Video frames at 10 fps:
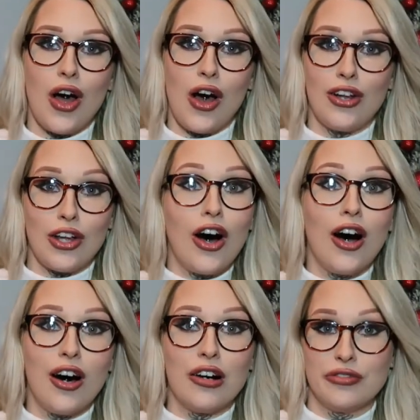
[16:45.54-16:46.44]
a
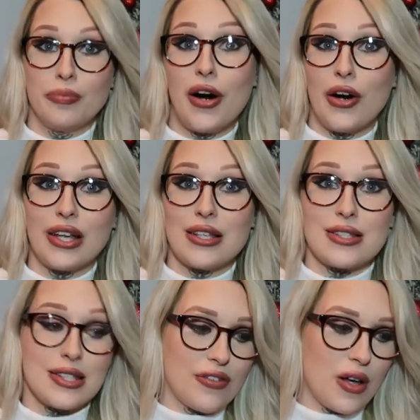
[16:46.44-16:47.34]
lot of
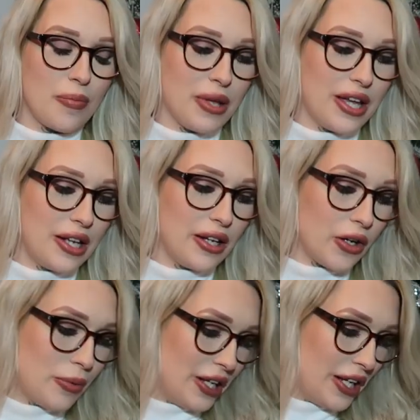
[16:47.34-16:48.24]
bargains, if I'm being
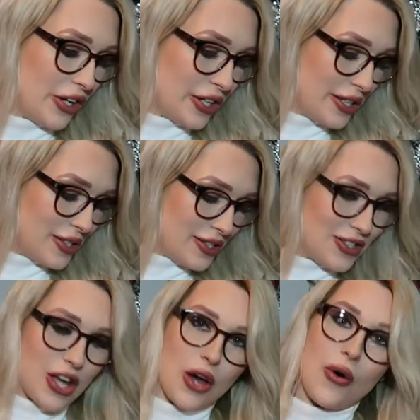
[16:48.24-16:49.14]
completely honest
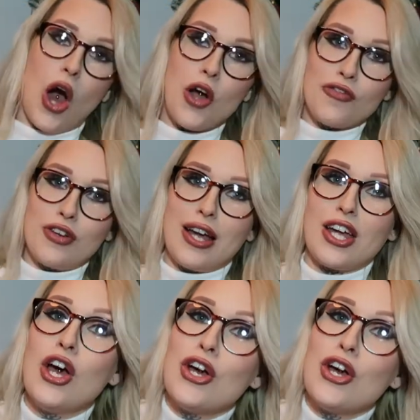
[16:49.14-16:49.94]
so hopefully